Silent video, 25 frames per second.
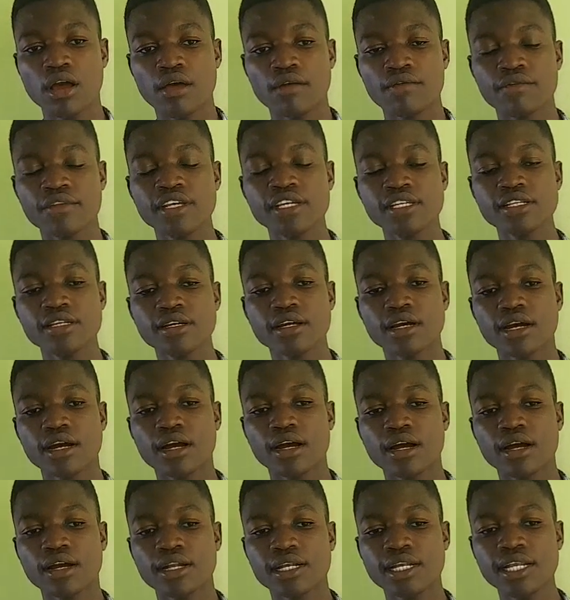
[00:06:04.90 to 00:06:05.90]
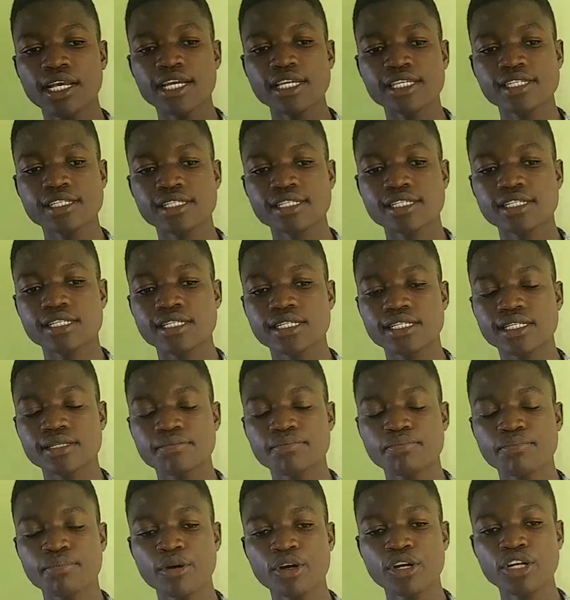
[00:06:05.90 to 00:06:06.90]
The
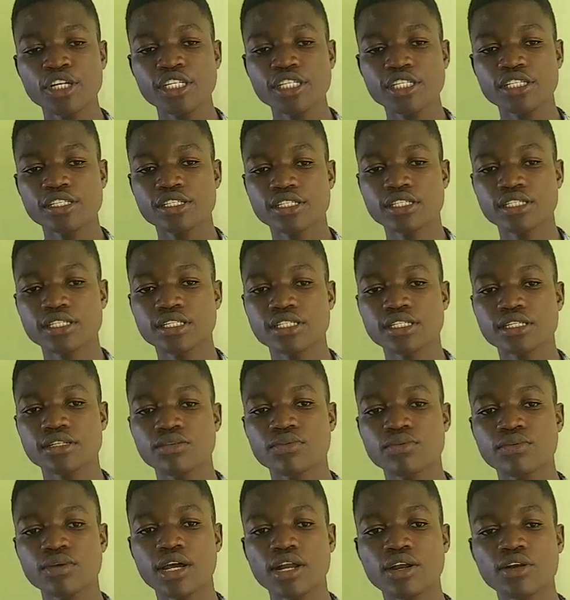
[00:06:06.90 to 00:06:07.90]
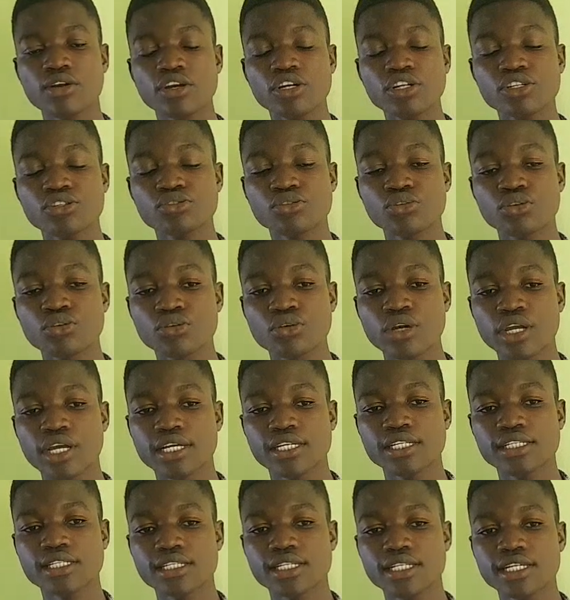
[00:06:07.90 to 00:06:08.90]
next point we are going to look
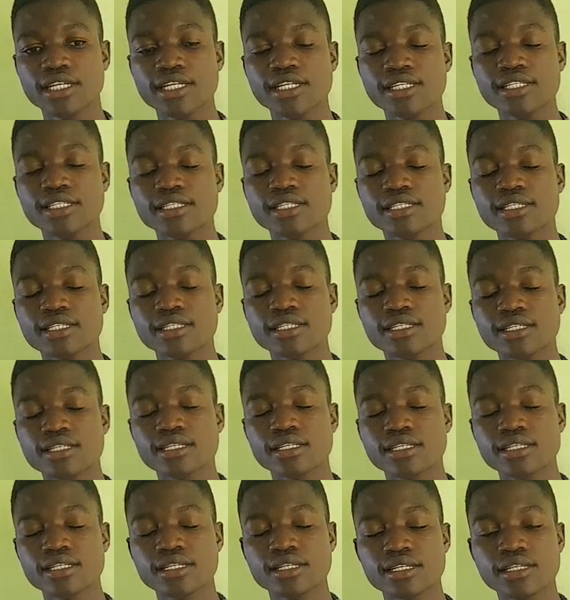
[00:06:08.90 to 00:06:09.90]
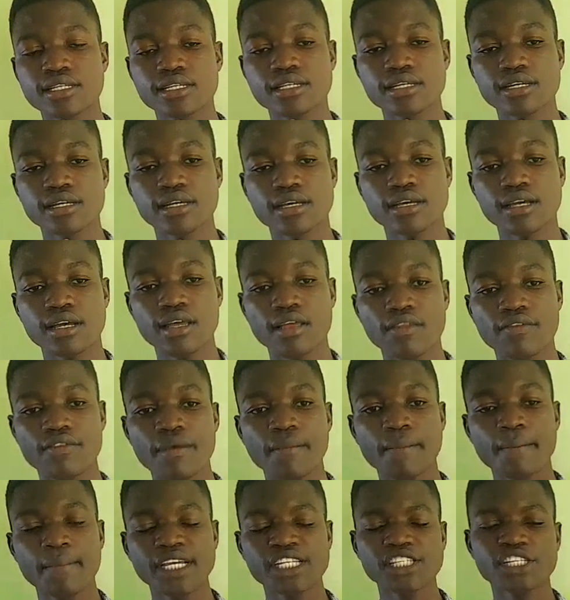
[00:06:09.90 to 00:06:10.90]
at is the
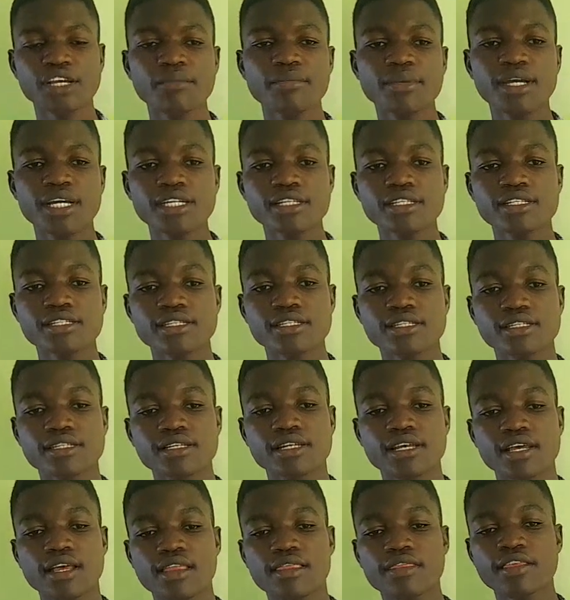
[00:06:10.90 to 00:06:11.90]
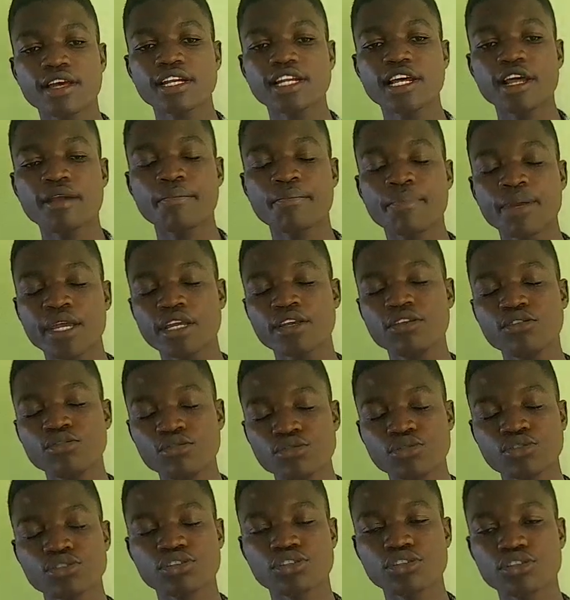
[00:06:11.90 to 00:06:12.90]
measurements that are being
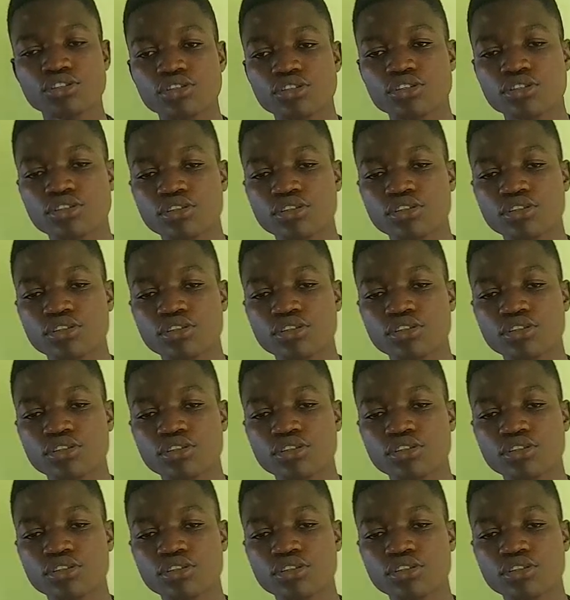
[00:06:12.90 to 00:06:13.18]
used